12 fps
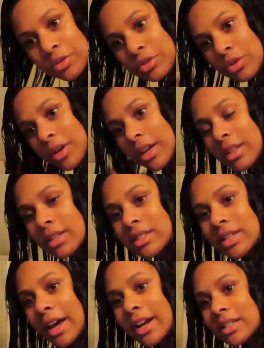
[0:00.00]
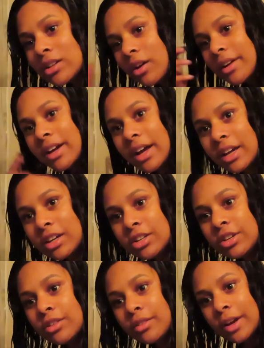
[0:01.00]
you do it. And this side has already kind of
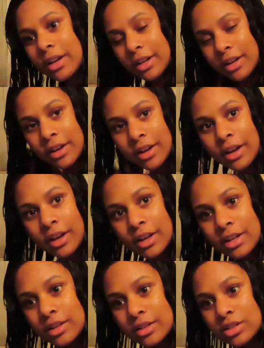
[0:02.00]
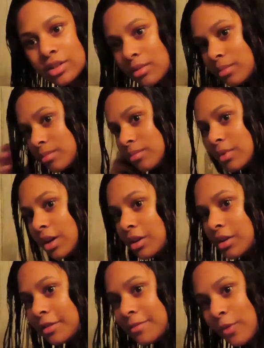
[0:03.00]
curated some
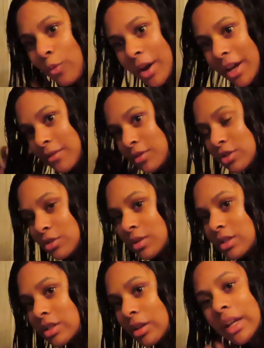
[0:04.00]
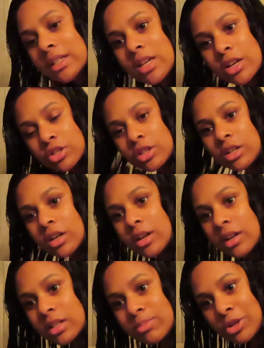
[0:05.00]
waves to it, so that's actually
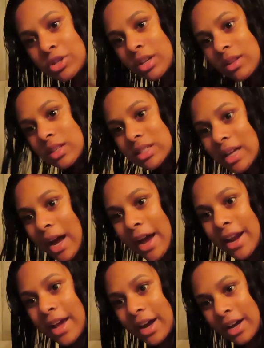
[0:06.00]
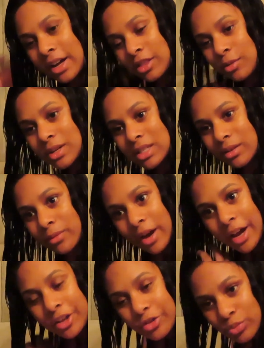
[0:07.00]
good, especially in the side. The reason
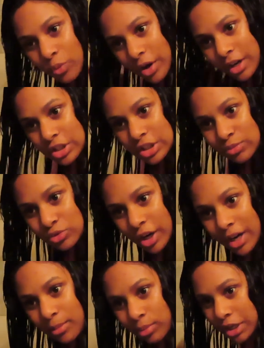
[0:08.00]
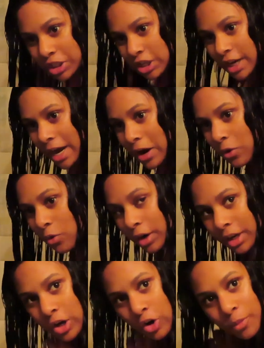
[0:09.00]
why you want to just try to brush it out
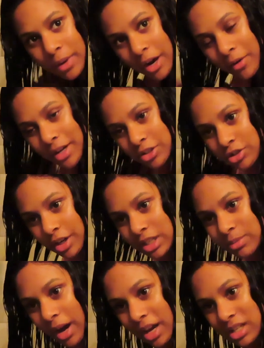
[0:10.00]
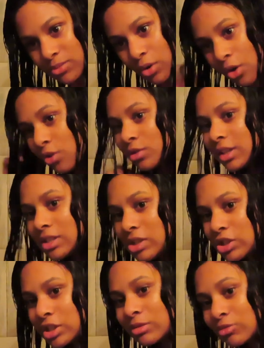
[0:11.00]
or comb it out as straight as possible, only
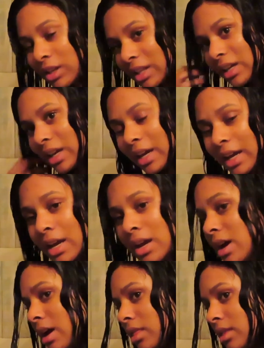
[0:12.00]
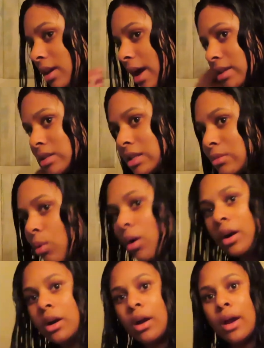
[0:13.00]
to just really get the excess
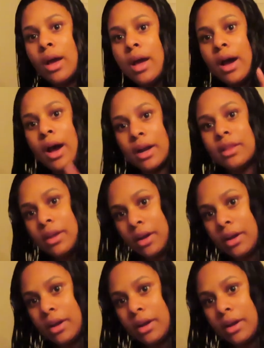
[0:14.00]
water out of the